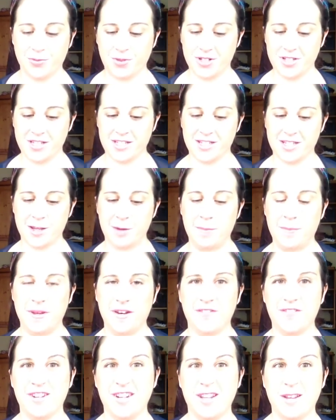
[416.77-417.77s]
was a bit
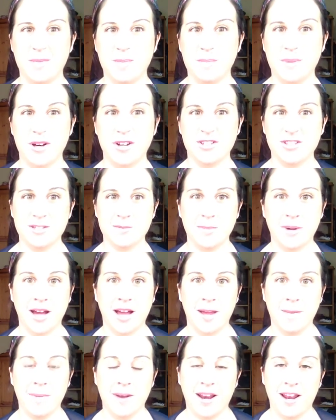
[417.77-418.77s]
of an impulse
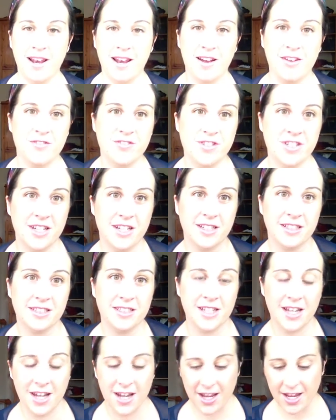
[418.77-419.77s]
buy, but I loved
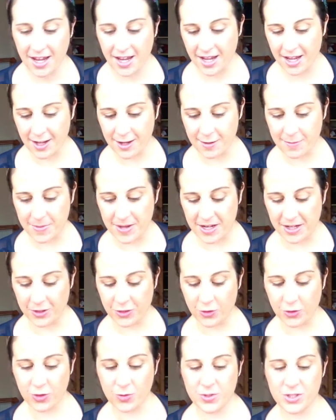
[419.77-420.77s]
it. And I
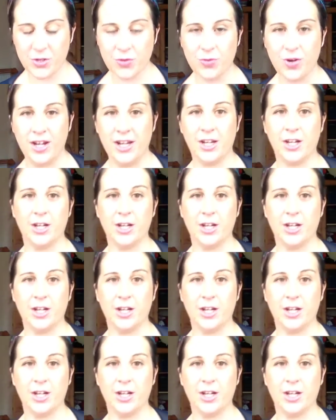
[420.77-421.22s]
thought it was a really